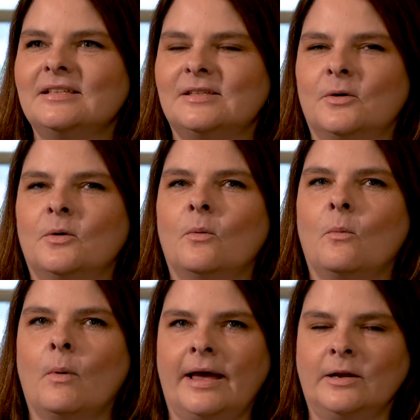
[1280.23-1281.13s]
So
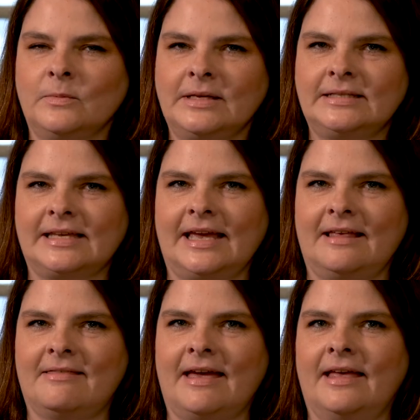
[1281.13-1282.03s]
why don't we
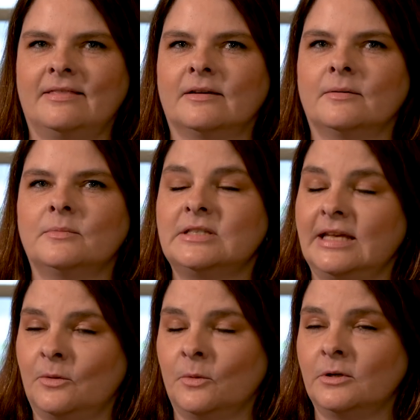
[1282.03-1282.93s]
say that
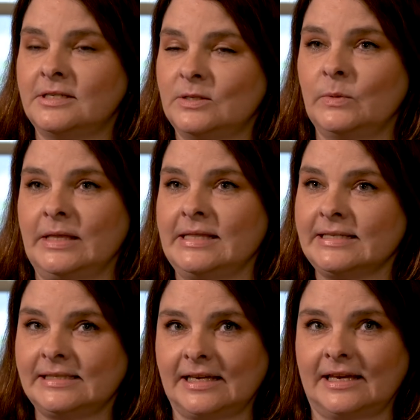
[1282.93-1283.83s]
in order to win
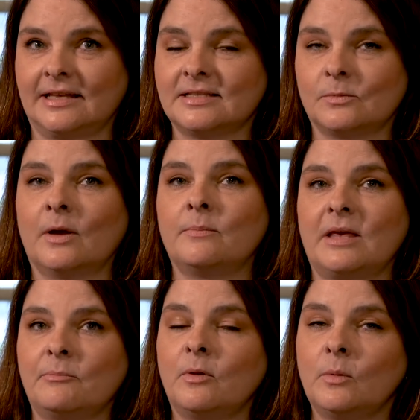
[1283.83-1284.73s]
these tickets, what
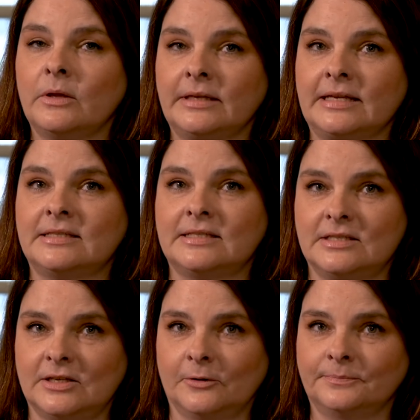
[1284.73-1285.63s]
people will need
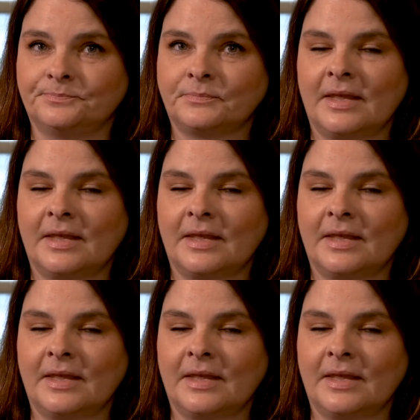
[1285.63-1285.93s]
to do